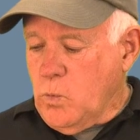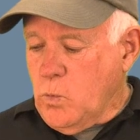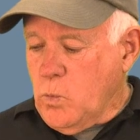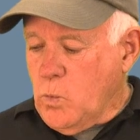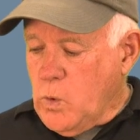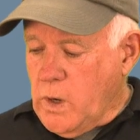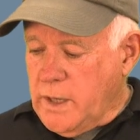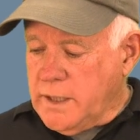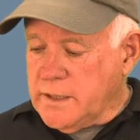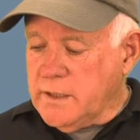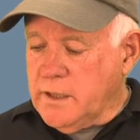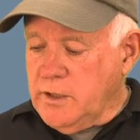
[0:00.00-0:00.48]

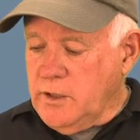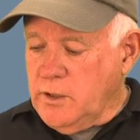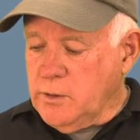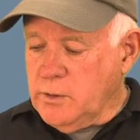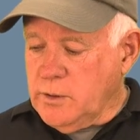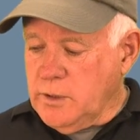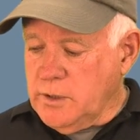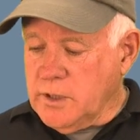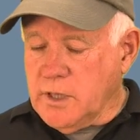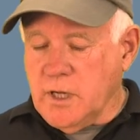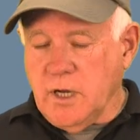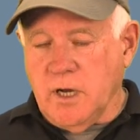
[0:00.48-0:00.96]
When the
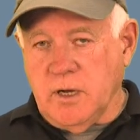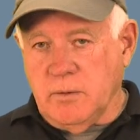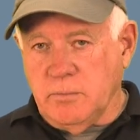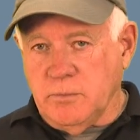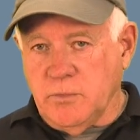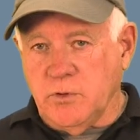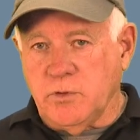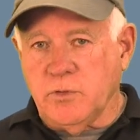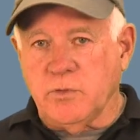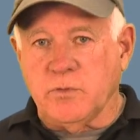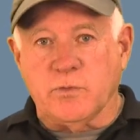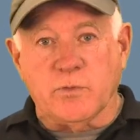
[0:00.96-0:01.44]
unit
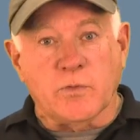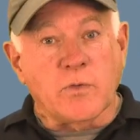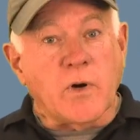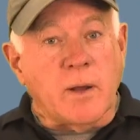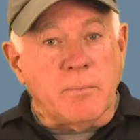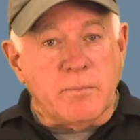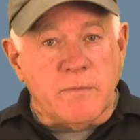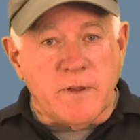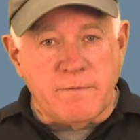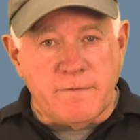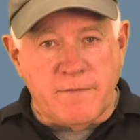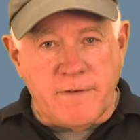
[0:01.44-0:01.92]
comes
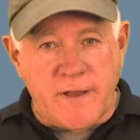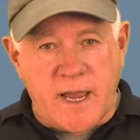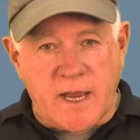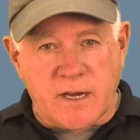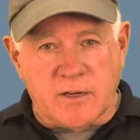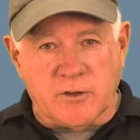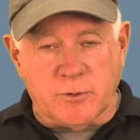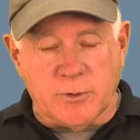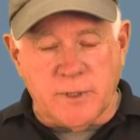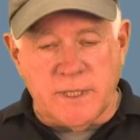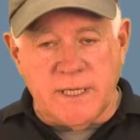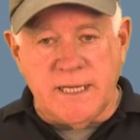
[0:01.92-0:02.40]
from the
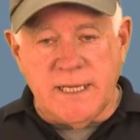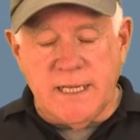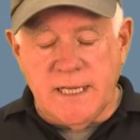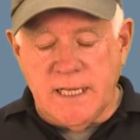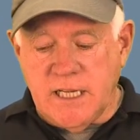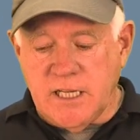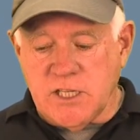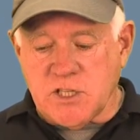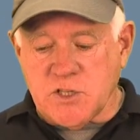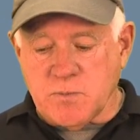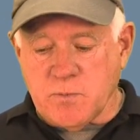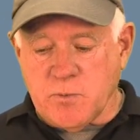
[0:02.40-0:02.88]
factory,
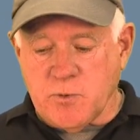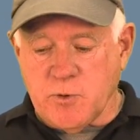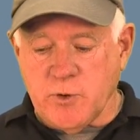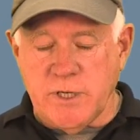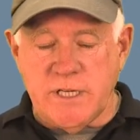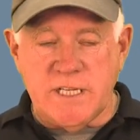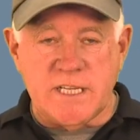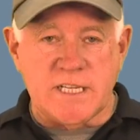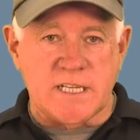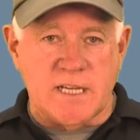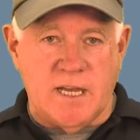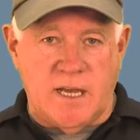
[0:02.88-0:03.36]
it's
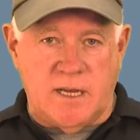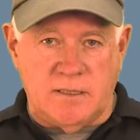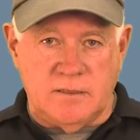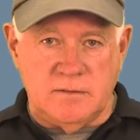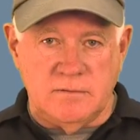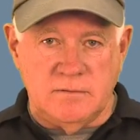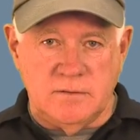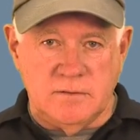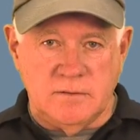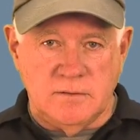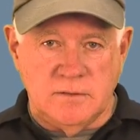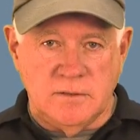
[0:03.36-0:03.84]
preset
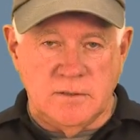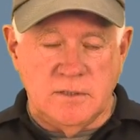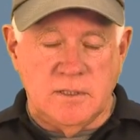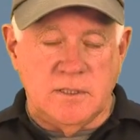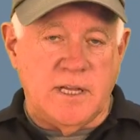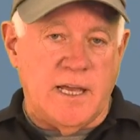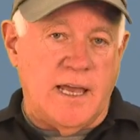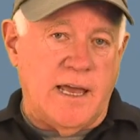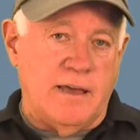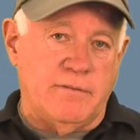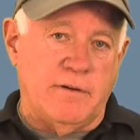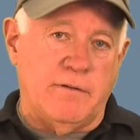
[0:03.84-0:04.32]

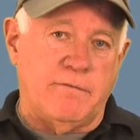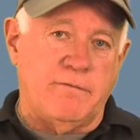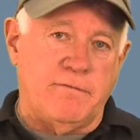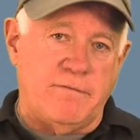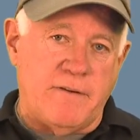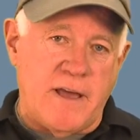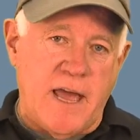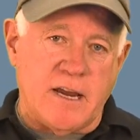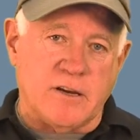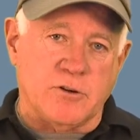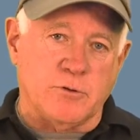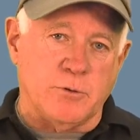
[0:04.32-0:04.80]
to have a
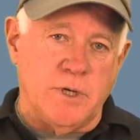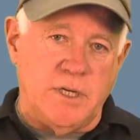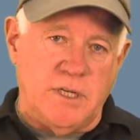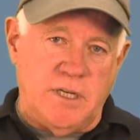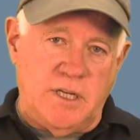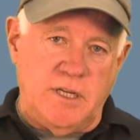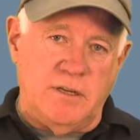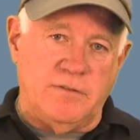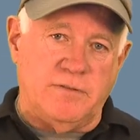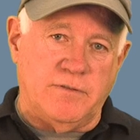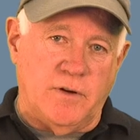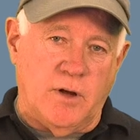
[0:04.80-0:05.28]
factory
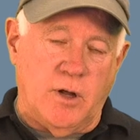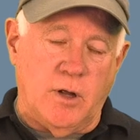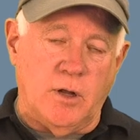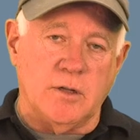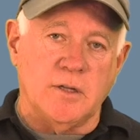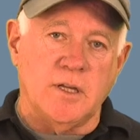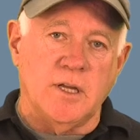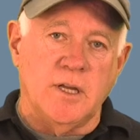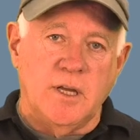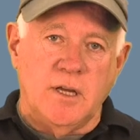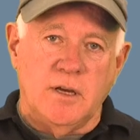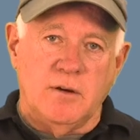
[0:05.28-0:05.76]

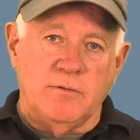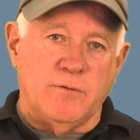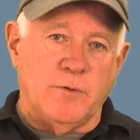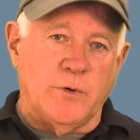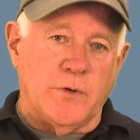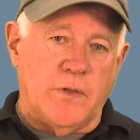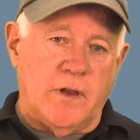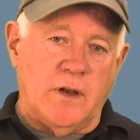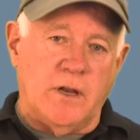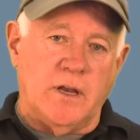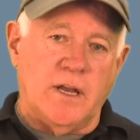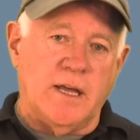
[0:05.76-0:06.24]
default
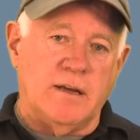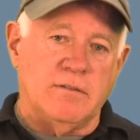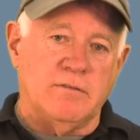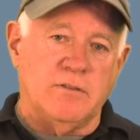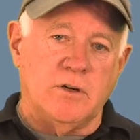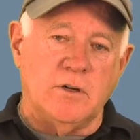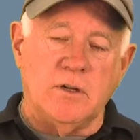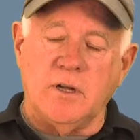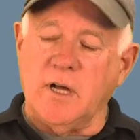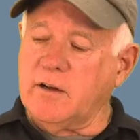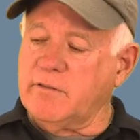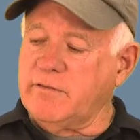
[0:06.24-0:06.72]
for the
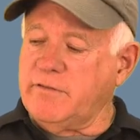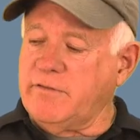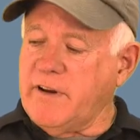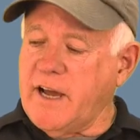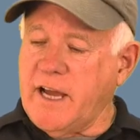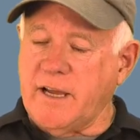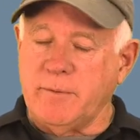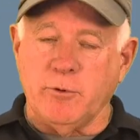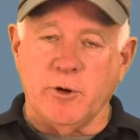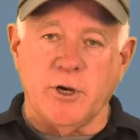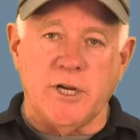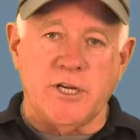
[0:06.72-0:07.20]
level of
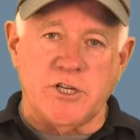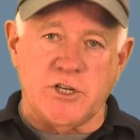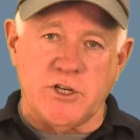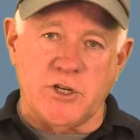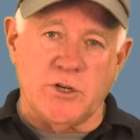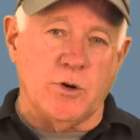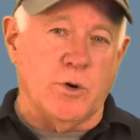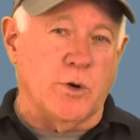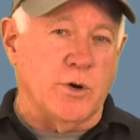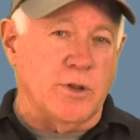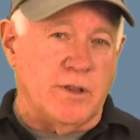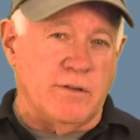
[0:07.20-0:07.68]

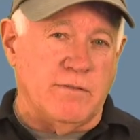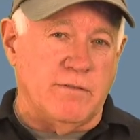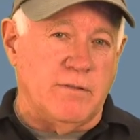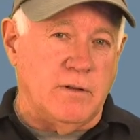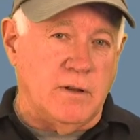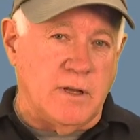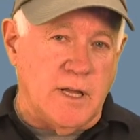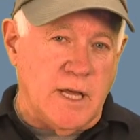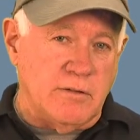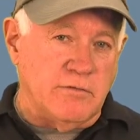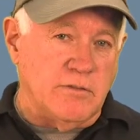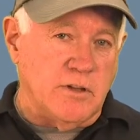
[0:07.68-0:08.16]
vibration or the
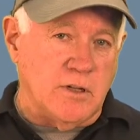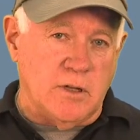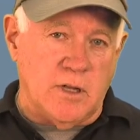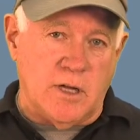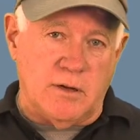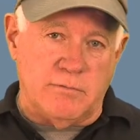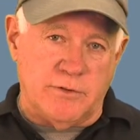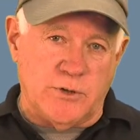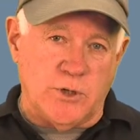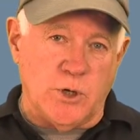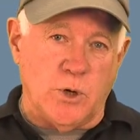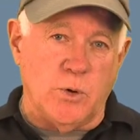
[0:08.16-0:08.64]
level
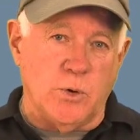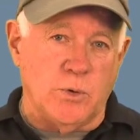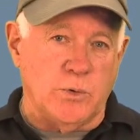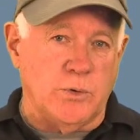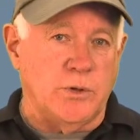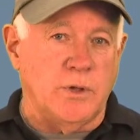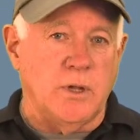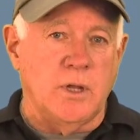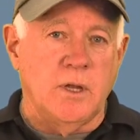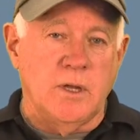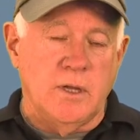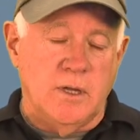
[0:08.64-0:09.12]
of
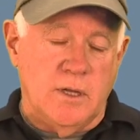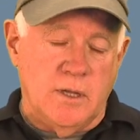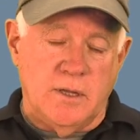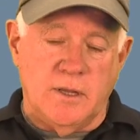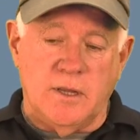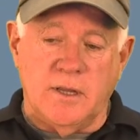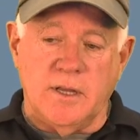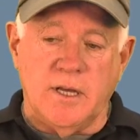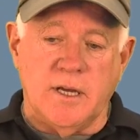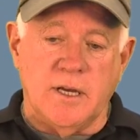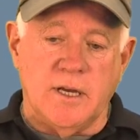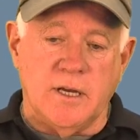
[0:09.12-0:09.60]
tone
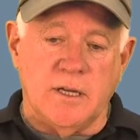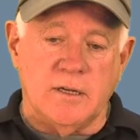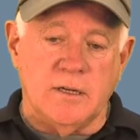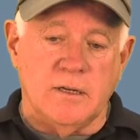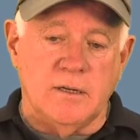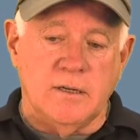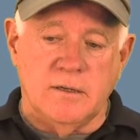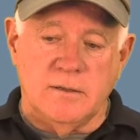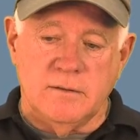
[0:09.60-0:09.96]
that